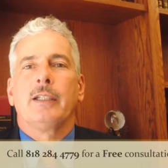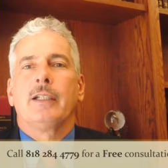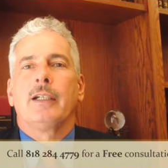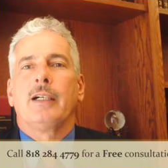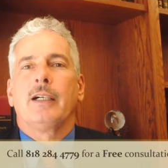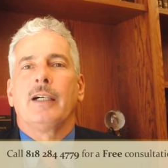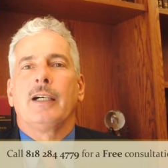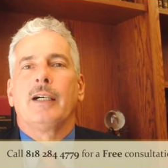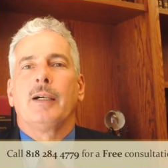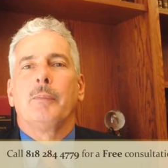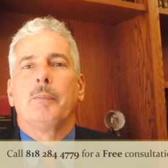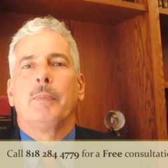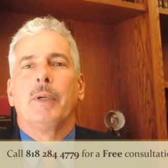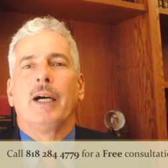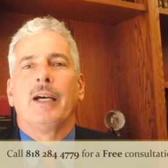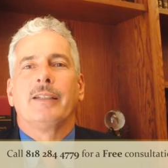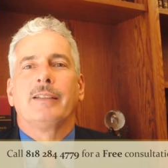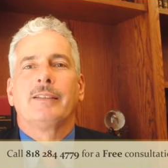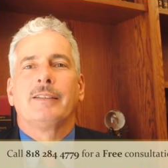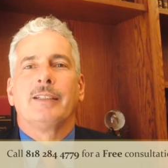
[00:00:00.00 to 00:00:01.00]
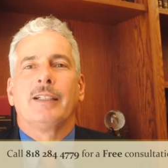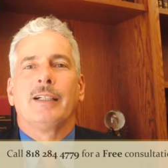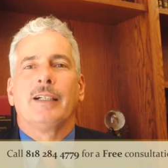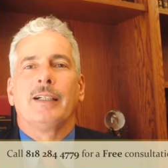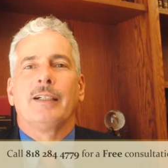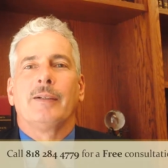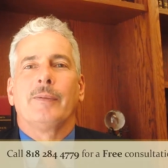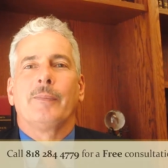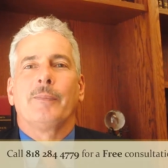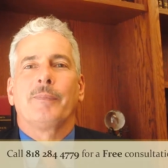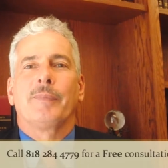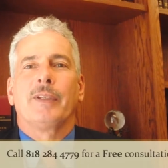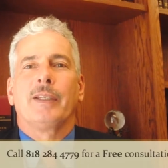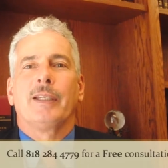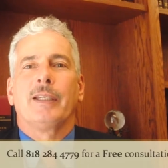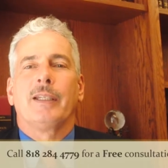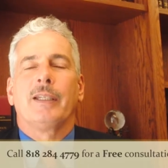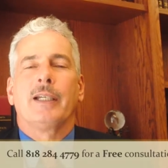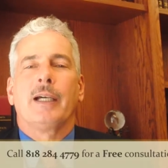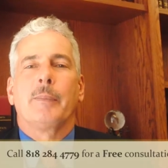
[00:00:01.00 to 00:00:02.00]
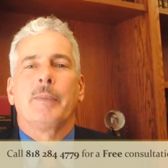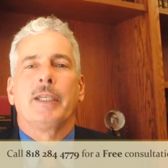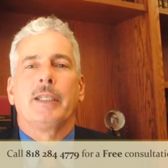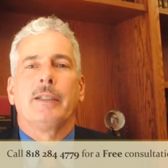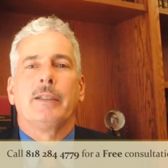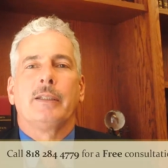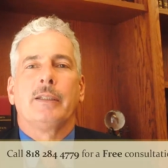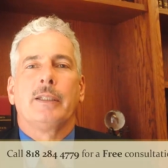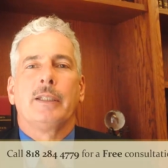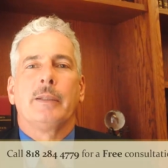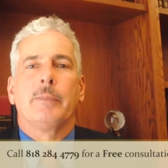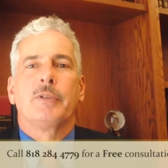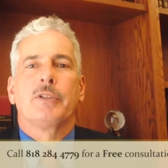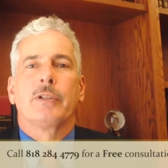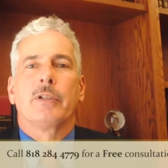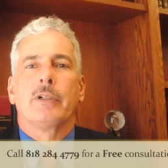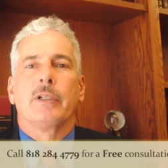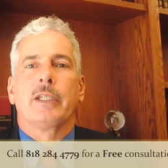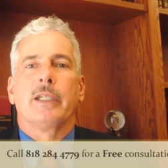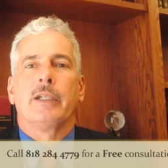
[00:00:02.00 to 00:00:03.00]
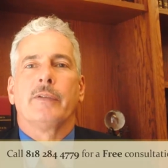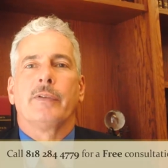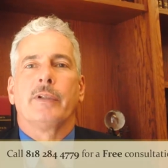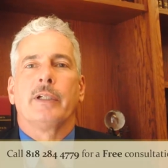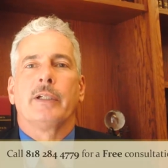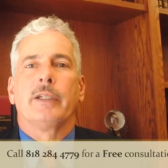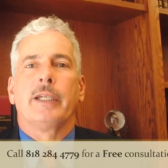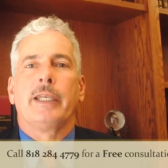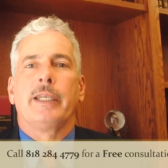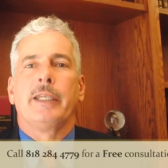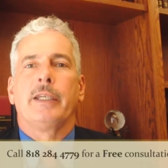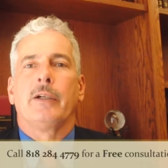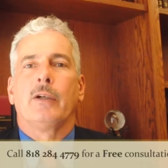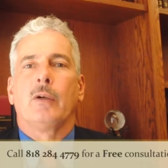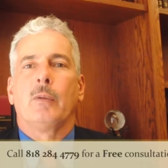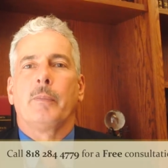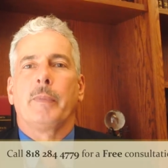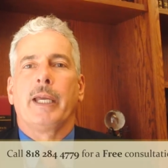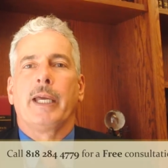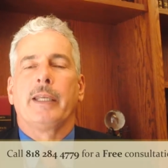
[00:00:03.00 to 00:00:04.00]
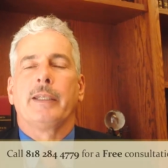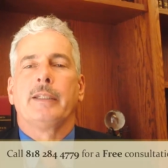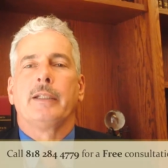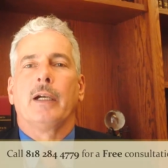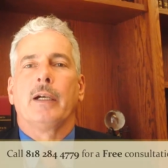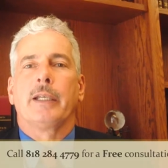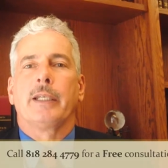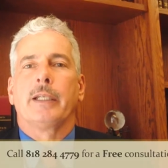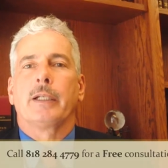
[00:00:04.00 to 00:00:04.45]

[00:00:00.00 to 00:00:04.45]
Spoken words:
I mean, the absurdity of an 80-year-old man darting